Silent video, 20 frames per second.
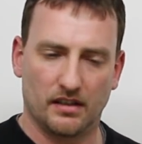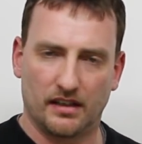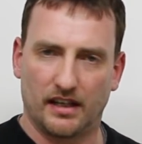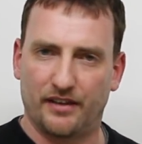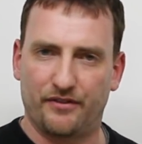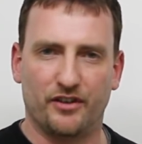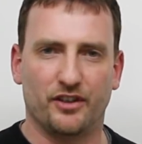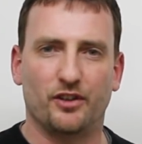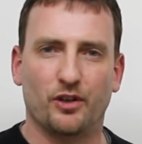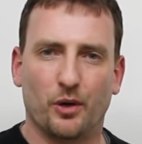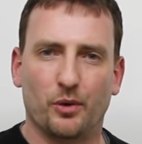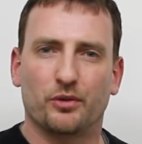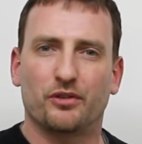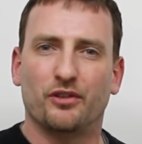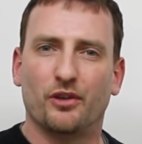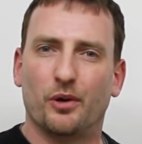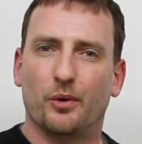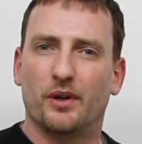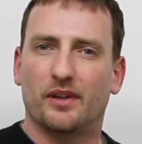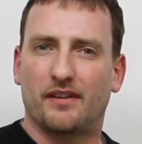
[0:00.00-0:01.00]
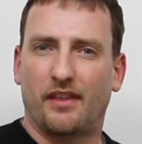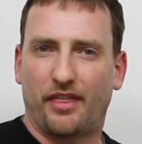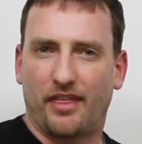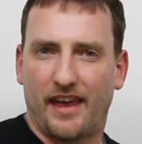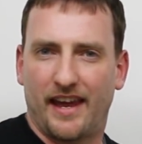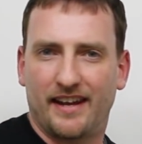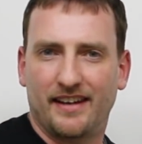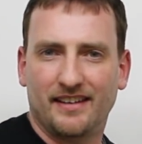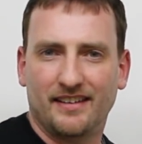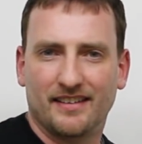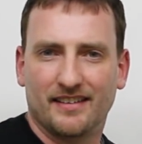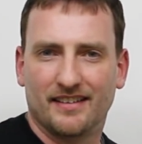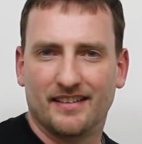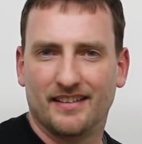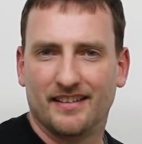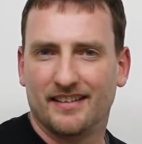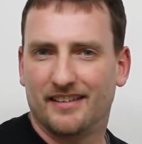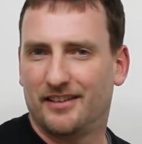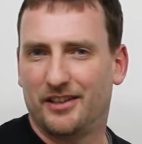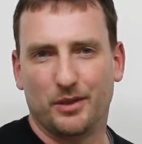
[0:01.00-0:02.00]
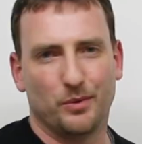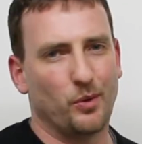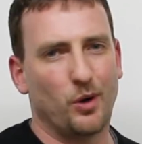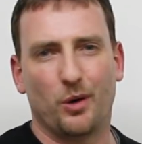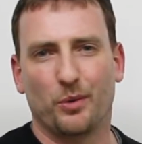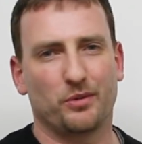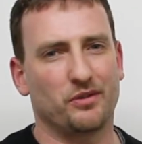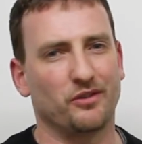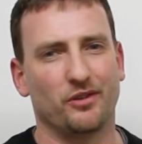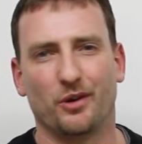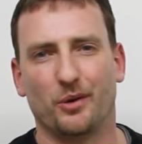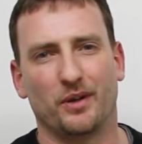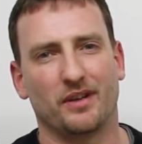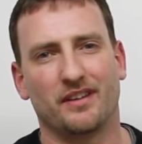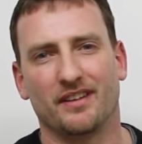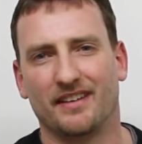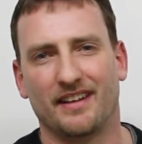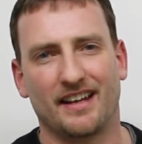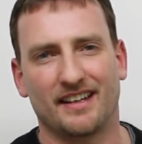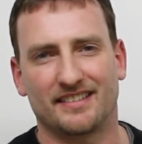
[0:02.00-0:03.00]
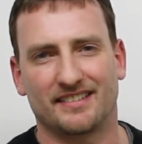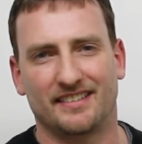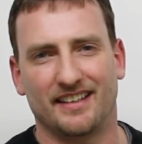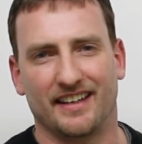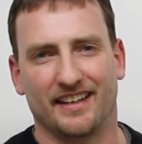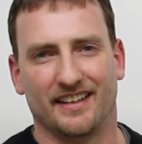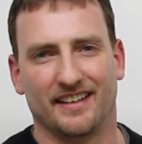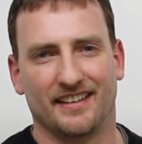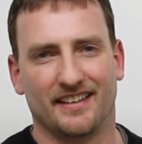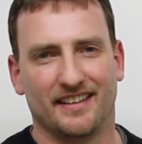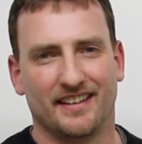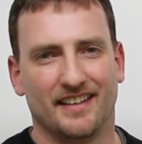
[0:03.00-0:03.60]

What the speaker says: If you don't know it then, you won't know it the next day.